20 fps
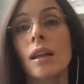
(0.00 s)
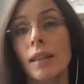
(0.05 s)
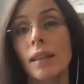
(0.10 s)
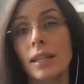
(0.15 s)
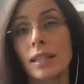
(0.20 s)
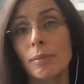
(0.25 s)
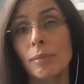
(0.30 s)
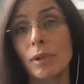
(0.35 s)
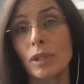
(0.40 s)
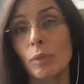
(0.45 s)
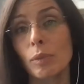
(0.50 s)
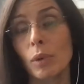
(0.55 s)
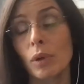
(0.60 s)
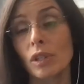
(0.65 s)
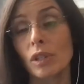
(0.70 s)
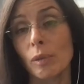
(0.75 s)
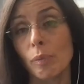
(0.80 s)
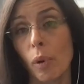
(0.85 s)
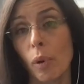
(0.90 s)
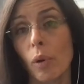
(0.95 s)
That's a much more
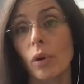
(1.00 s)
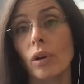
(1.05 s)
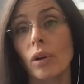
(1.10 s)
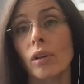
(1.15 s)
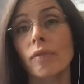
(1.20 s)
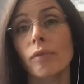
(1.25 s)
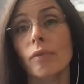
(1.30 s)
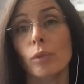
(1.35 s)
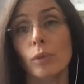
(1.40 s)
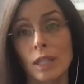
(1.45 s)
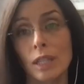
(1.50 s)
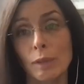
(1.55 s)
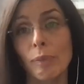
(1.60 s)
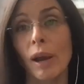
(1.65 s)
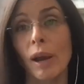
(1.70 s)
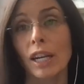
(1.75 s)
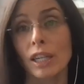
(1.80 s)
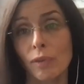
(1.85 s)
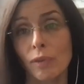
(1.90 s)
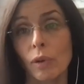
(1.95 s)
supportive,
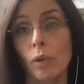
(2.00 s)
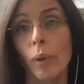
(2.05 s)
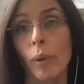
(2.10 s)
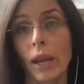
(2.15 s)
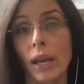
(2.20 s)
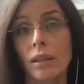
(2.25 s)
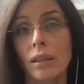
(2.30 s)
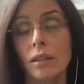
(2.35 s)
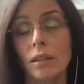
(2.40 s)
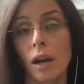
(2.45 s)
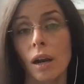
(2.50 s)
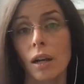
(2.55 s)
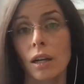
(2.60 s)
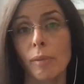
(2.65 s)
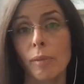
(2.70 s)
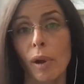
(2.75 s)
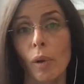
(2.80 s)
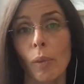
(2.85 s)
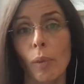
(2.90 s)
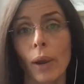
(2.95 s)
respectful way to talk
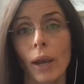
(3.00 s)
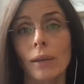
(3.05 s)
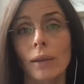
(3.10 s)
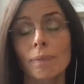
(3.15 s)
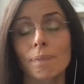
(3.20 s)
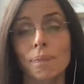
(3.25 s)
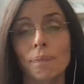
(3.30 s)
about weight.